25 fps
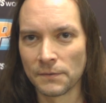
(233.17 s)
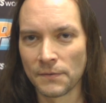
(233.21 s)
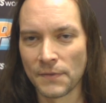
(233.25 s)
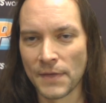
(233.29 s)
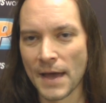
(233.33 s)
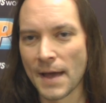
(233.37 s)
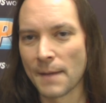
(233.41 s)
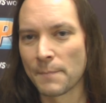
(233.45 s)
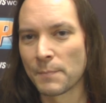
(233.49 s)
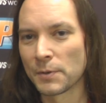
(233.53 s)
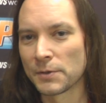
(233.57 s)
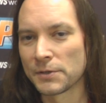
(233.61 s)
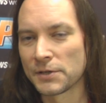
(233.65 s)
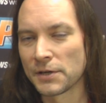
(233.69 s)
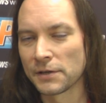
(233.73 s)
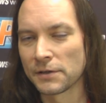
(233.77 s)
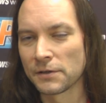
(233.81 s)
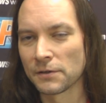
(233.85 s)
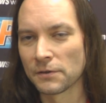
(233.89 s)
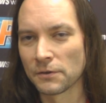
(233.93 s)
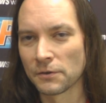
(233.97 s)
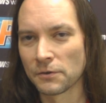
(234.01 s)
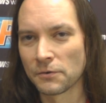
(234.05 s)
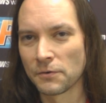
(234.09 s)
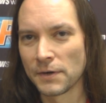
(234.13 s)
that
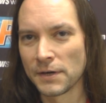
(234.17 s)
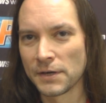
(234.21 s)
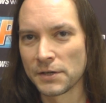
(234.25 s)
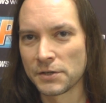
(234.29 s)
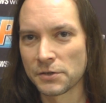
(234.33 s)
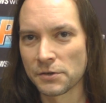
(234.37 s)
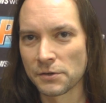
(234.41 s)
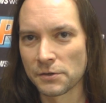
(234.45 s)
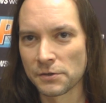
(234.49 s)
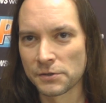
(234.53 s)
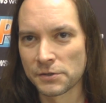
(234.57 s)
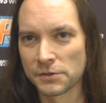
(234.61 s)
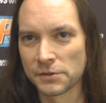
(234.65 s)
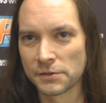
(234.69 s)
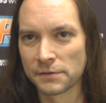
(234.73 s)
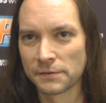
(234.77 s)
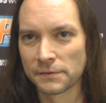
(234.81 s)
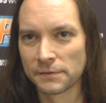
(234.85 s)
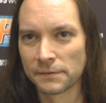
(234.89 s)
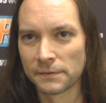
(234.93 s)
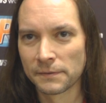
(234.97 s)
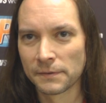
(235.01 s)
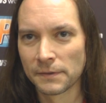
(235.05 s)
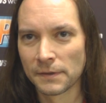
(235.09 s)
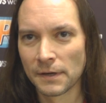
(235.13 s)
particular creature's
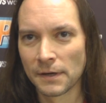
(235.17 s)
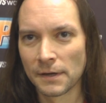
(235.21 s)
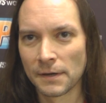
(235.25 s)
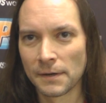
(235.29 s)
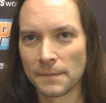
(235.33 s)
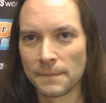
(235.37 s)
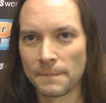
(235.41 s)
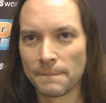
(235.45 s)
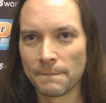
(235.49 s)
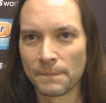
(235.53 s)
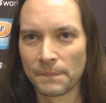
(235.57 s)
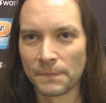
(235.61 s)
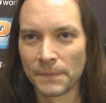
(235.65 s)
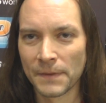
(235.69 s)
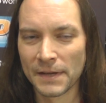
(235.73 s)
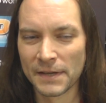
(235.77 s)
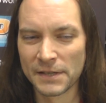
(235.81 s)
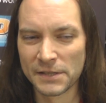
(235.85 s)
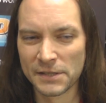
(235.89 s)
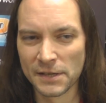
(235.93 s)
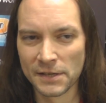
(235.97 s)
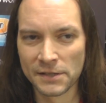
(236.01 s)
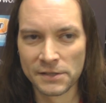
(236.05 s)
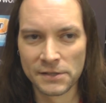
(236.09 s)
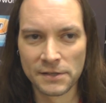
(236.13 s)

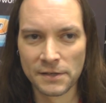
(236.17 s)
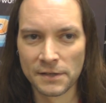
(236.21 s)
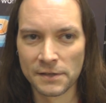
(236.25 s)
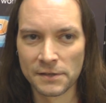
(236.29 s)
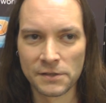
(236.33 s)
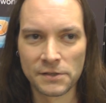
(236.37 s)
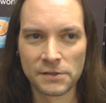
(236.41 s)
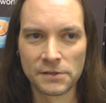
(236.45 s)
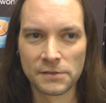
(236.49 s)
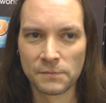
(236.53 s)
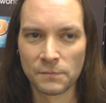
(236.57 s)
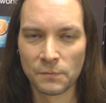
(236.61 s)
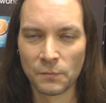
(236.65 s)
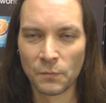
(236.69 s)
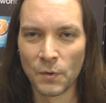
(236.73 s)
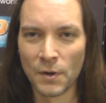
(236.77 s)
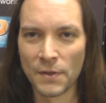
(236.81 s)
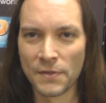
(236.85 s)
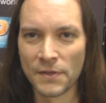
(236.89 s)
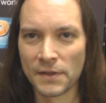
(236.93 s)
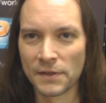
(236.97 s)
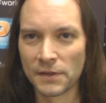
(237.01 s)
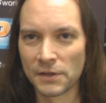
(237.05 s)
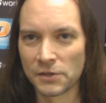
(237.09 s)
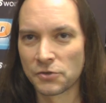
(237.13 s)
existence
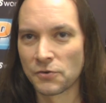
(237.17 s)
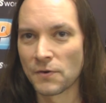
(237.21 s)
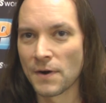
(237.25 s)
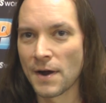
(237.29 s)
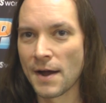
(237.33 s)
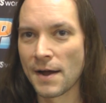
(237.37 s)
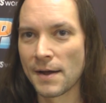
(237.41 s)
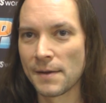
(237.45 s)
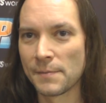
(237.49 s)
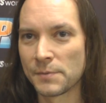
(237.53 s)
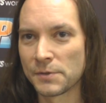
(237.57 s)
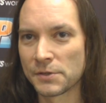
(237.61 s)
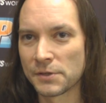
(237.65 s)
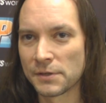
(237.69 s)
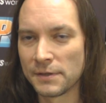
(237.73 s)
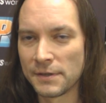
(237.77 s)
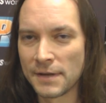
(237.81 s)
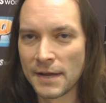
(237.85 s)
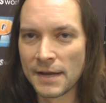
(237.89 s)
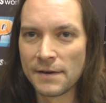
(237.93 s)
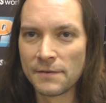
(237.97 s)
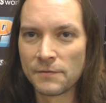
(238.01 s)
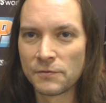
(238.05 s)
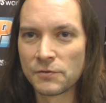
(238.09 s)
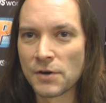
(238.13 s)
within the tribes,
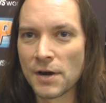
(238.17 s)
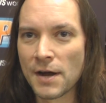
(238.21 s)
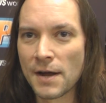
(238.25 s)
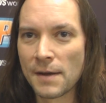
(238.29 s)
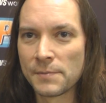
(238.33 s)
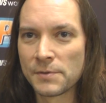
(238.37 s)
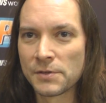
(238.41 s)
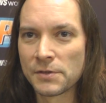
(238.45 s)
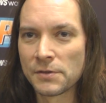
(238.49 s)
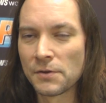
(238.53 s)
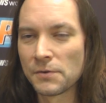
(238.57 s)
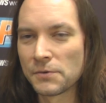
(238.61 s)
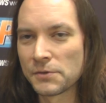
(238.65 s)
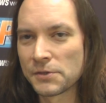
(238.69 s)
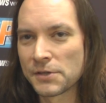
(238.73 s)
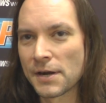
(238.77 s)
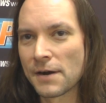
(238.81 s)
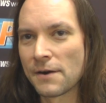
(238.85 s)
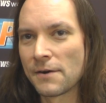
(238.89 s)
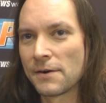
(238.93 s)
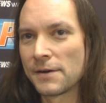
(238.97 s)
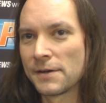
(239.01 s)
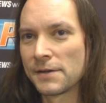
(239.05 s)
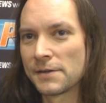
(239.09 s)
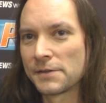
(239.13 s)
native tribes in those
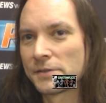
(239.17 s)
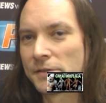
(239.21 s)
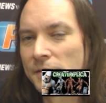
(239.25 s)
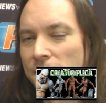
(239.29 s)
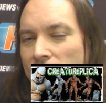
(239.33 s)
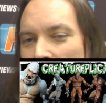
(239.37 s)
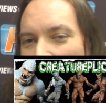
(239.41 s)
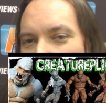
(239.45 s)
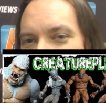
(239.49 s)
areas.